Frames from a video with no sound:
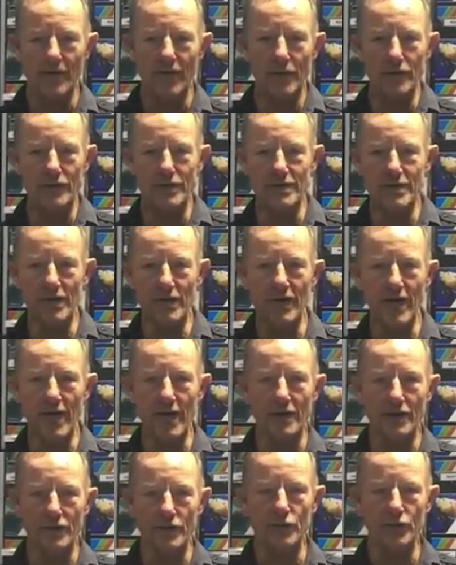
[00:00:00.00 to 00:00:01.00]
They'll just go
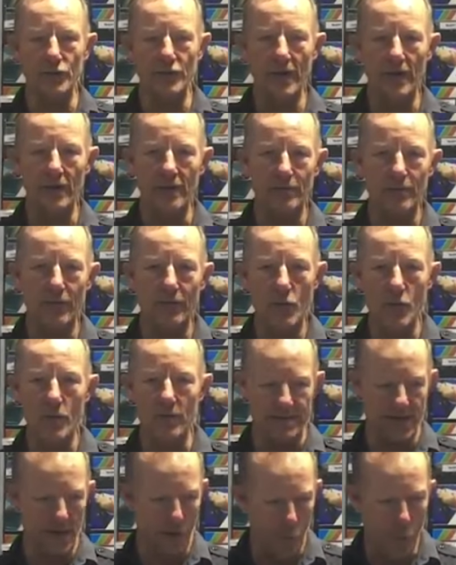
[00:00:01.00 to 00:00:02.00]
down and do their
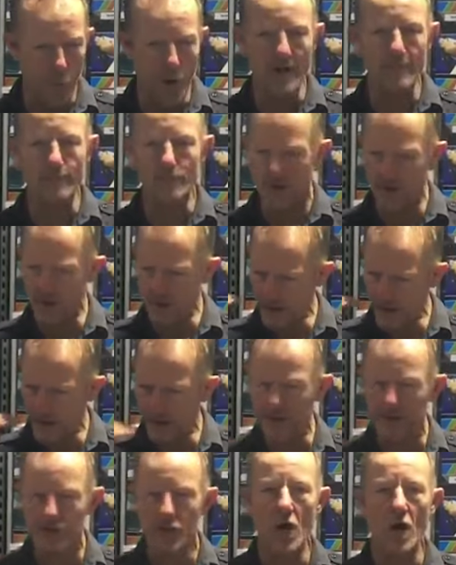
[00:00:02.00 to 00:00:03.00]
performance. Take one breath
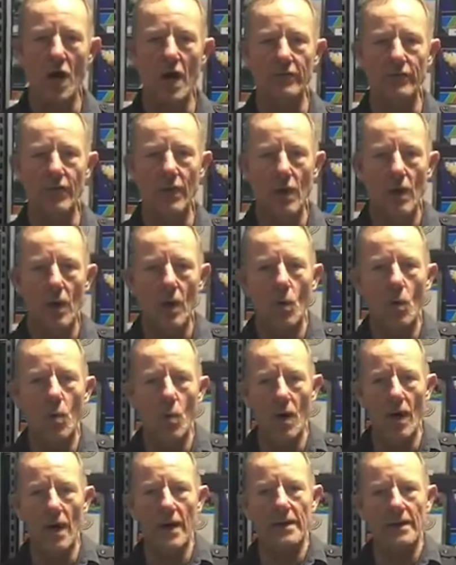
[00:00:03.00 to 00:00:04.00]
and dive.
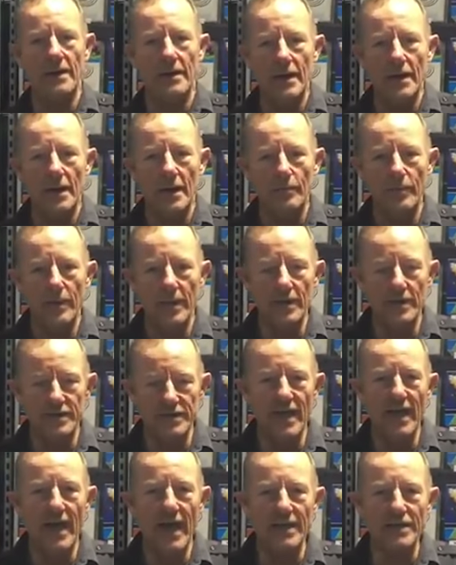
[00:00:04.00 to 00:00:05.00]
Why? Because
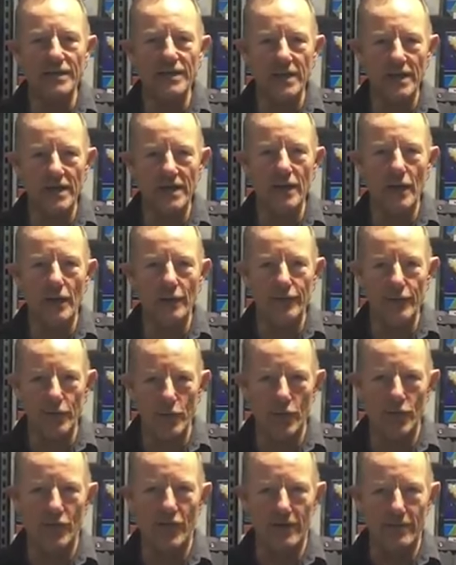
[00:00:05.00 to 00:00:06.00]
they actually can go
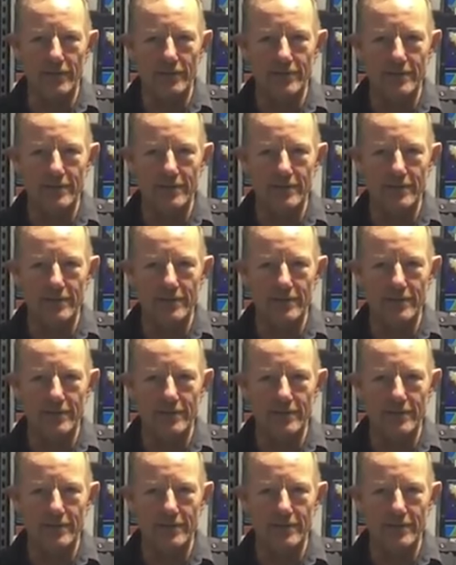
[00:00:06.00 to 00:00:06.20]
further.